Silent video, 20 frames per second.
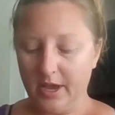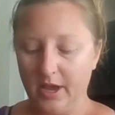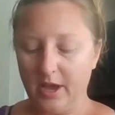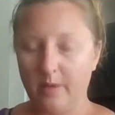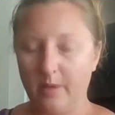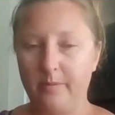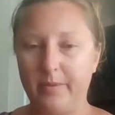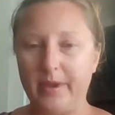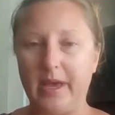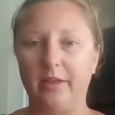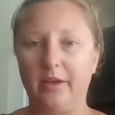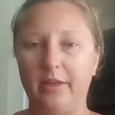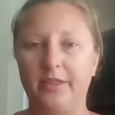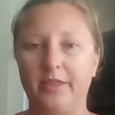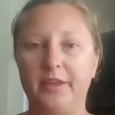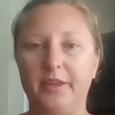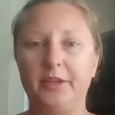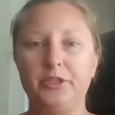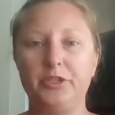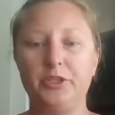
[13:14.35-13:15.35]
about
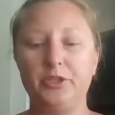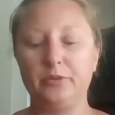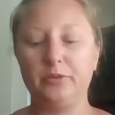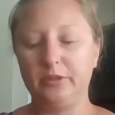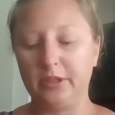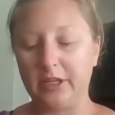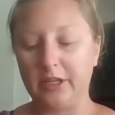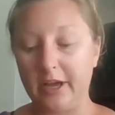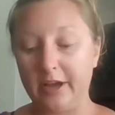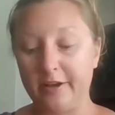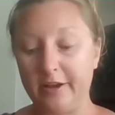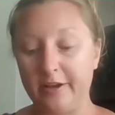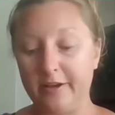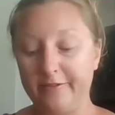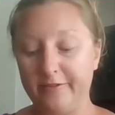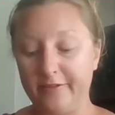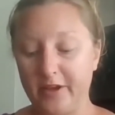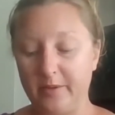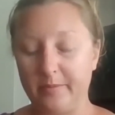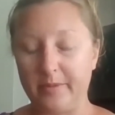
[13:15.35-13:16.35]
things you
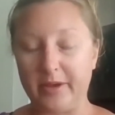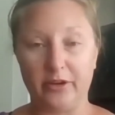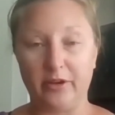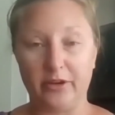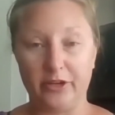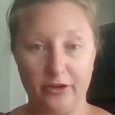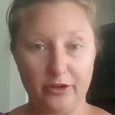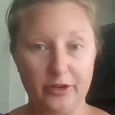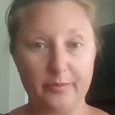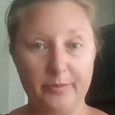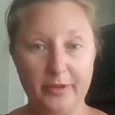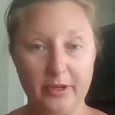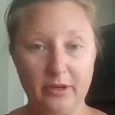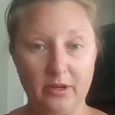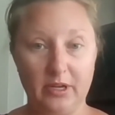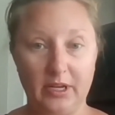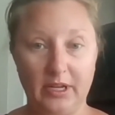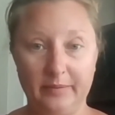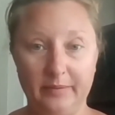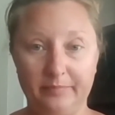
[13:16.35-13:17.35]
love about your
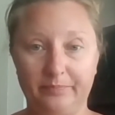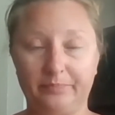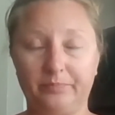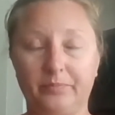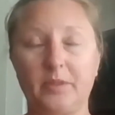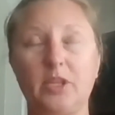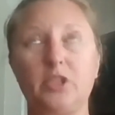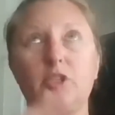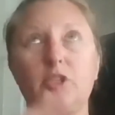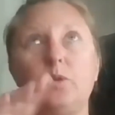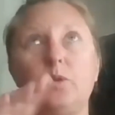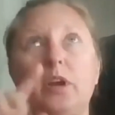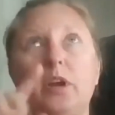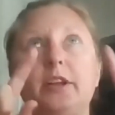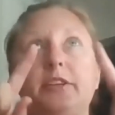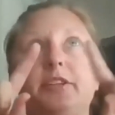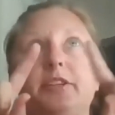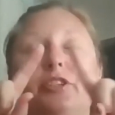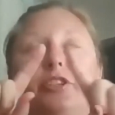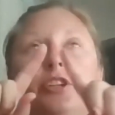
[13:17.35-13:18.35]
community. So we're
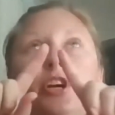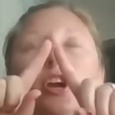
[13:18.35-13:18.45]
going to start